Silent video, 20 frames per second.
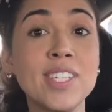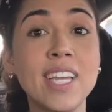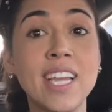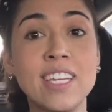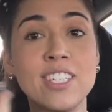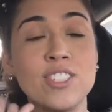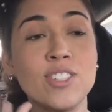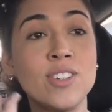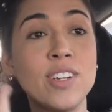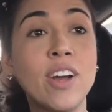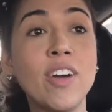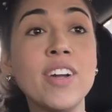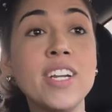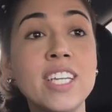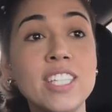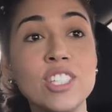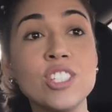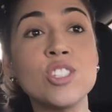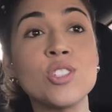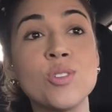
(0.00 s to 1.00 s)
So now I
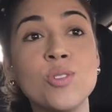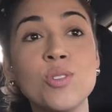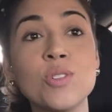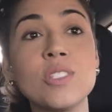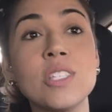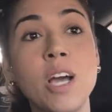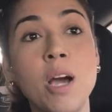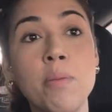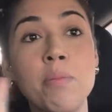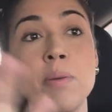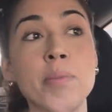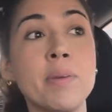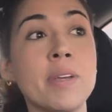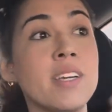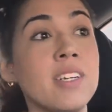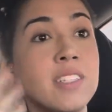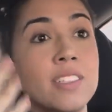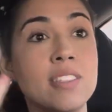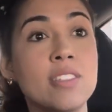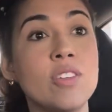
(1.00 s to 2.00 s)
need the school to help me,
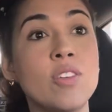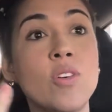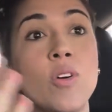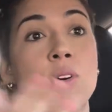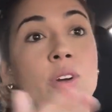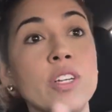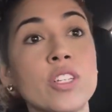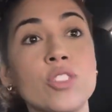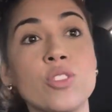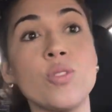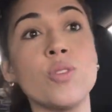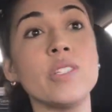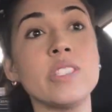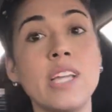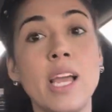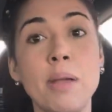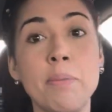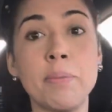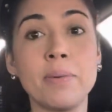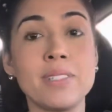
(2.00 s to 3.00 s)
because going to school in
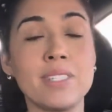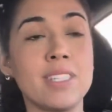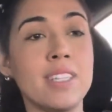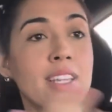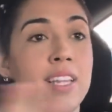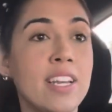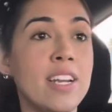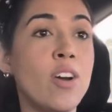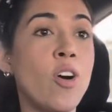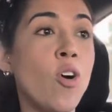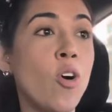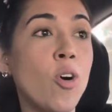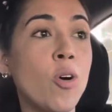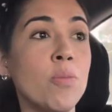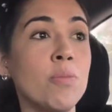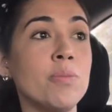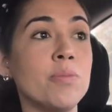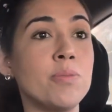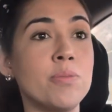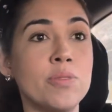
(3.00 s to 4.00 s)
diapers and then at
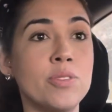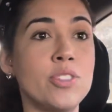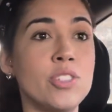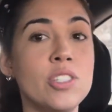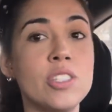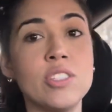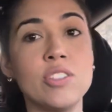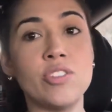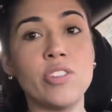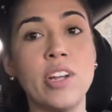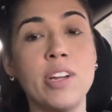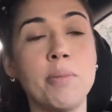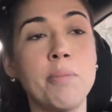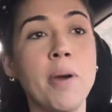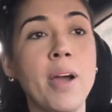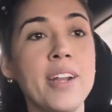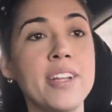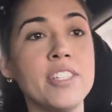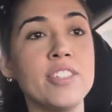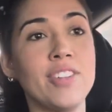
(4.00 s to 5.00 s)
home, she's trying to
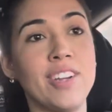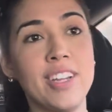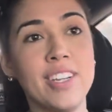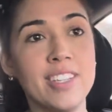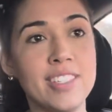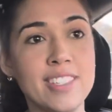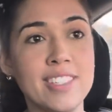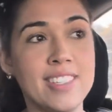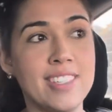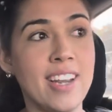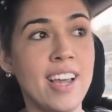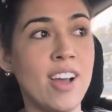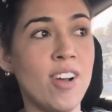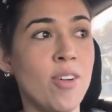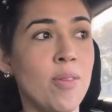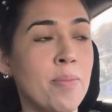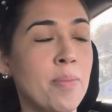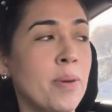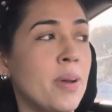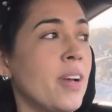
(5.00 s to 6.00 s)
potty train, it doesn't help.